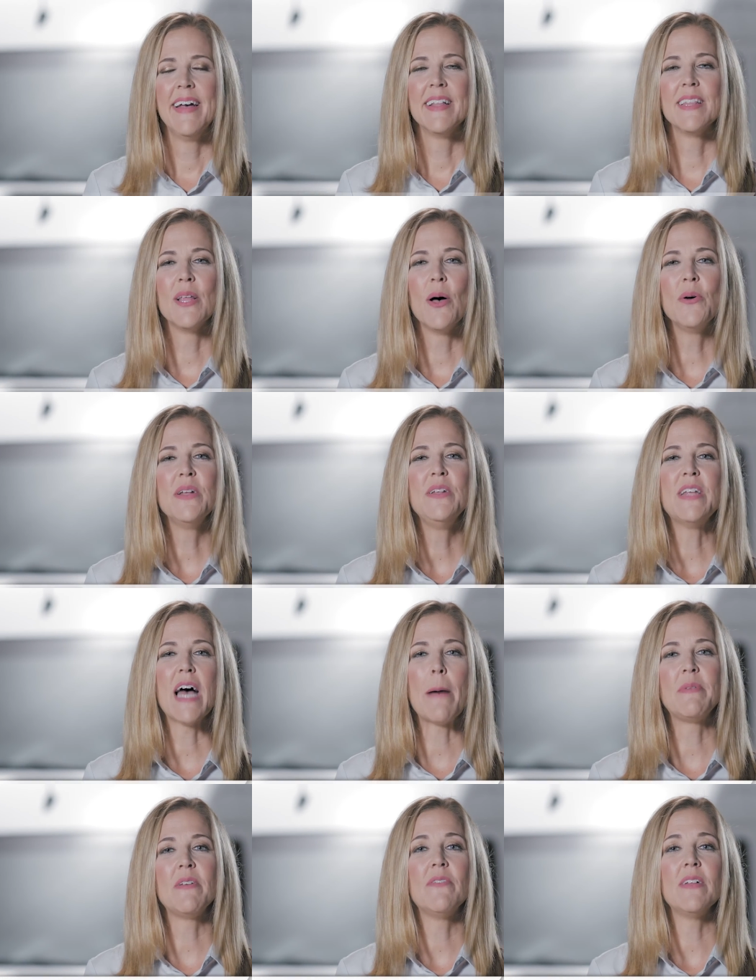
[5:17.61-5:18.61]
Load
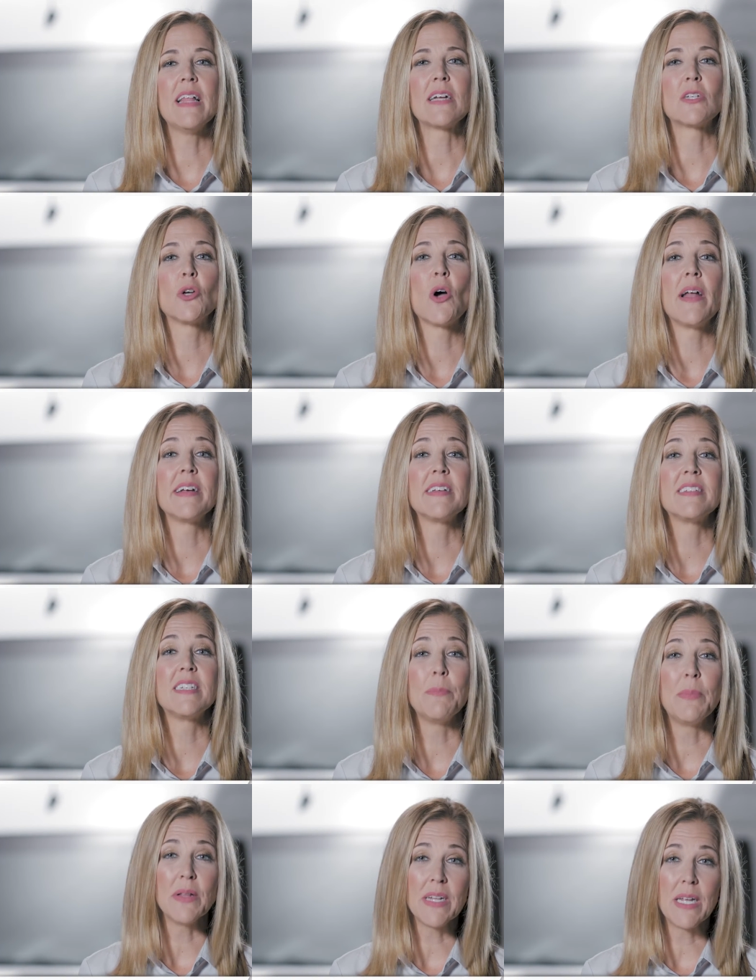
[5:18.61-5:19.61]
Adaptive Electronic
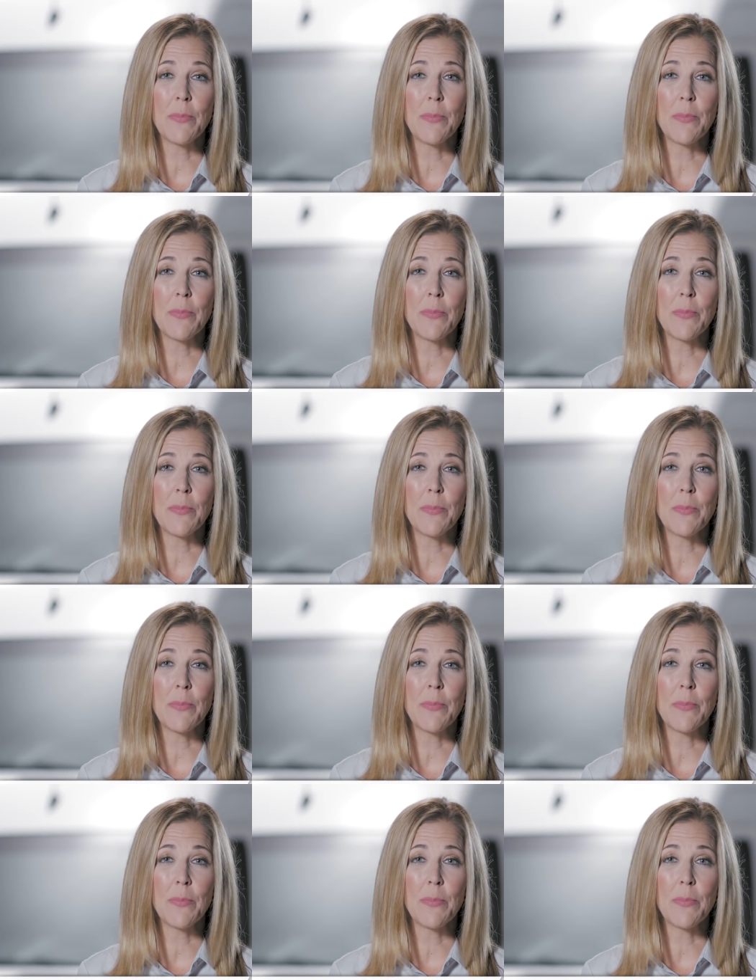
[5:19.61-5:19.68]
Stability